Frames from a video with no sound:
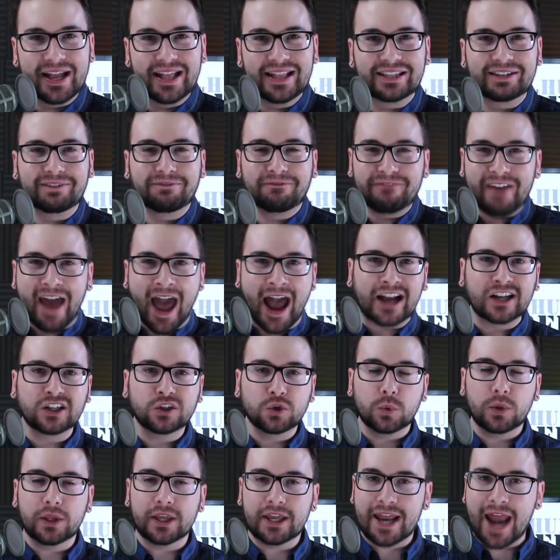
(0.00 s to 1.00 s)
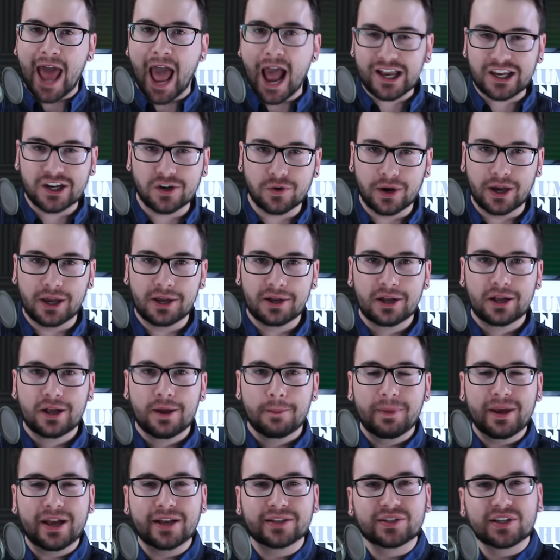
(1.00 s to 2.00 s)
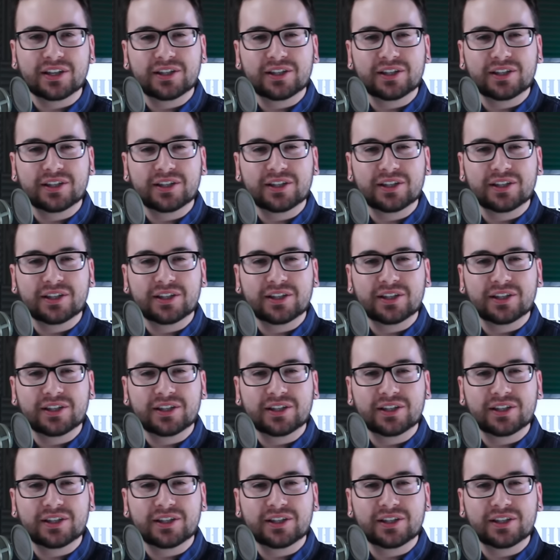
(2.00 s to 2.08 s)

It's factually inaccurate because